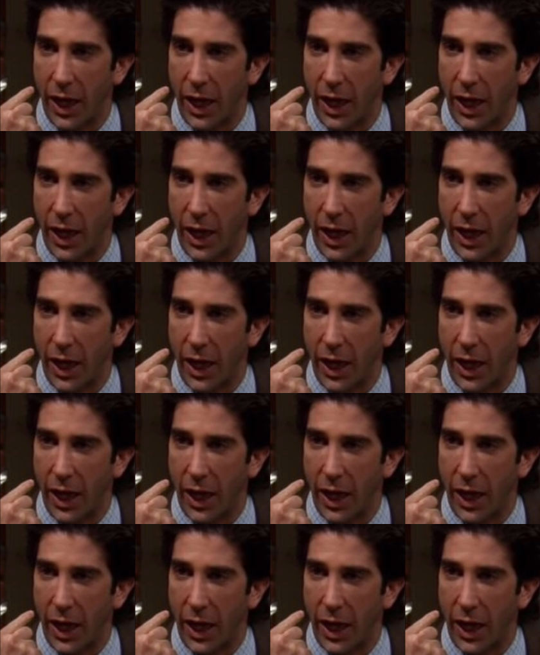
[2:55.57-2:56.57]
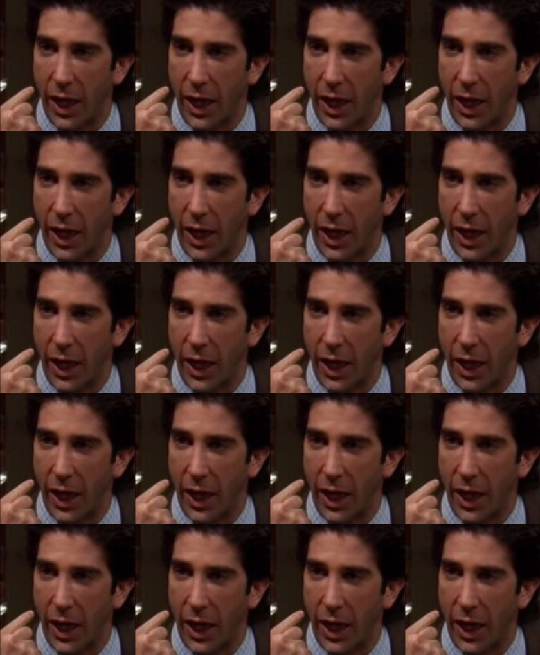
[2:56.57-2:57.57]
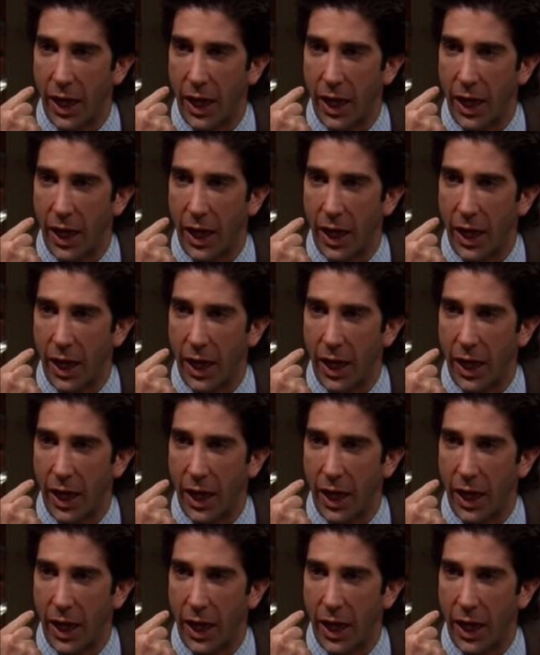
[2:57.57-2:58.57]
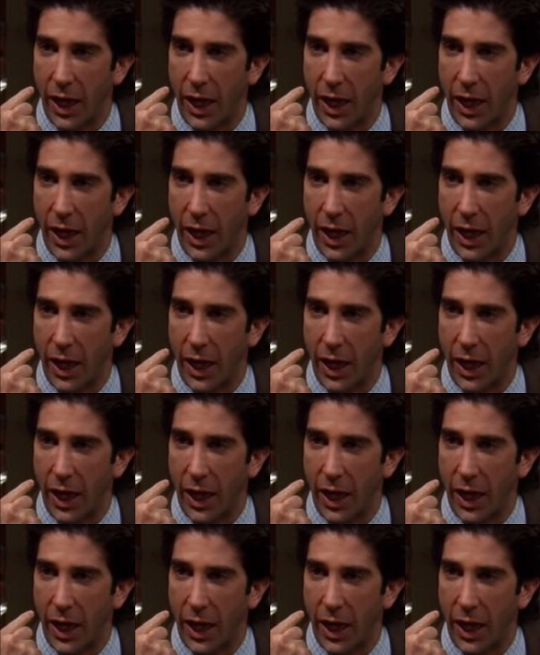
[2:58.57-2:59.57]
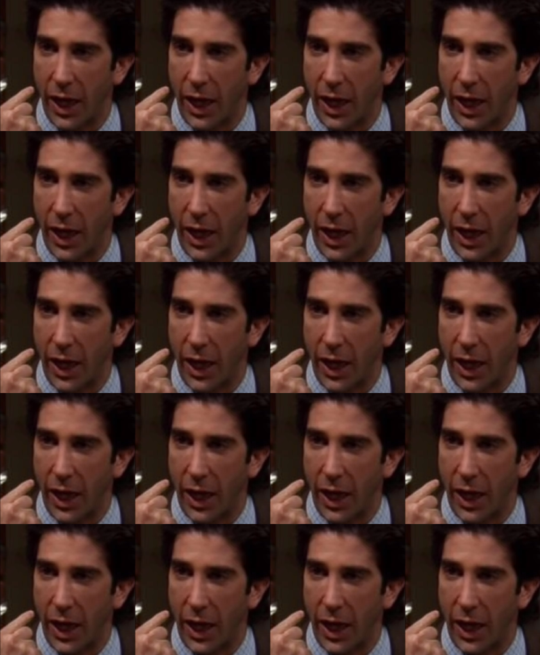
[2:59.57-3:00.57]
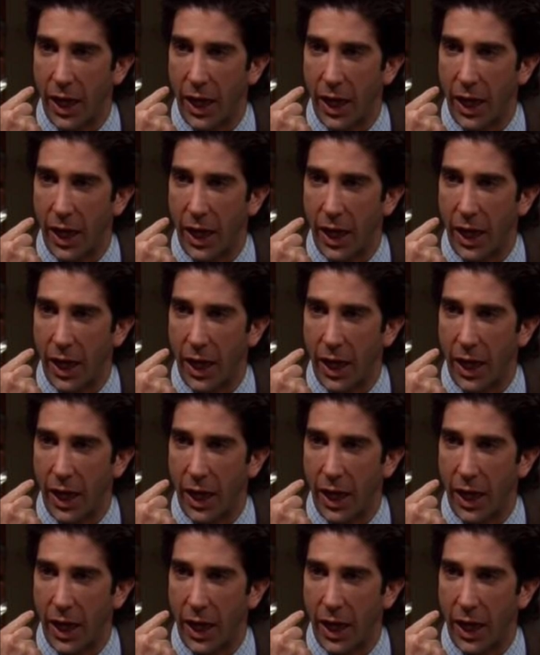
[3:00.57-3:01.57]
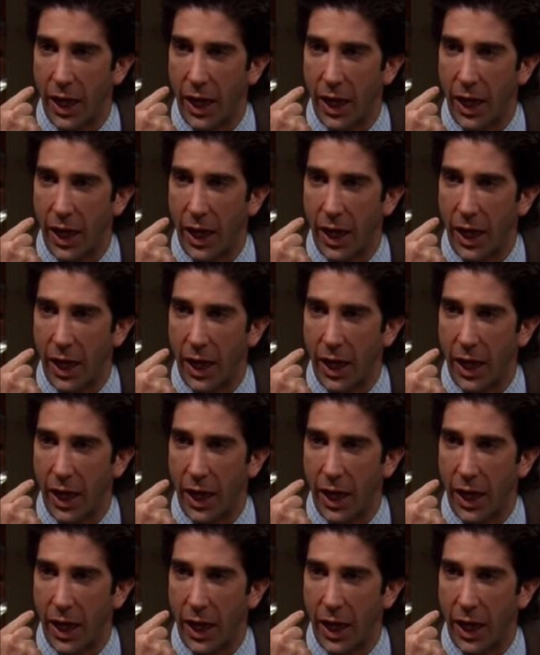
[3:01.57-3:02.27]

This is a still picture; no speech is visible.